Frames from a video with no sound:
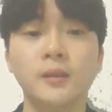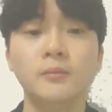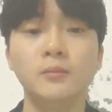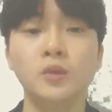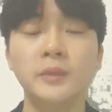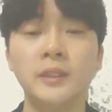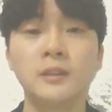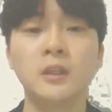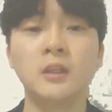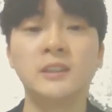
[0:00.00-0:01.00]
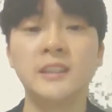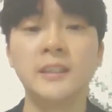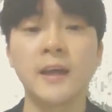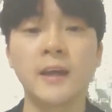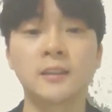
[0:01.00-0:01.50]
Moving the
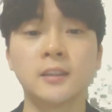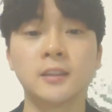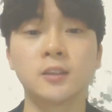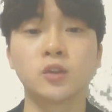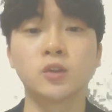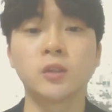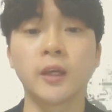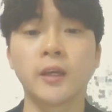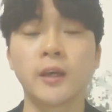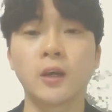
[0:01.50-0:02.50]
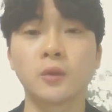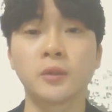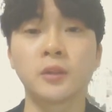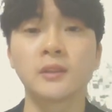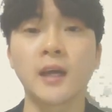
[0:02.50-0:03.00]
z-axis to take out
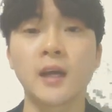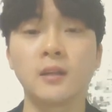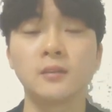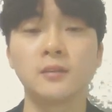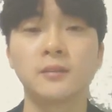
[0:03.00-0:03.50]
the cell.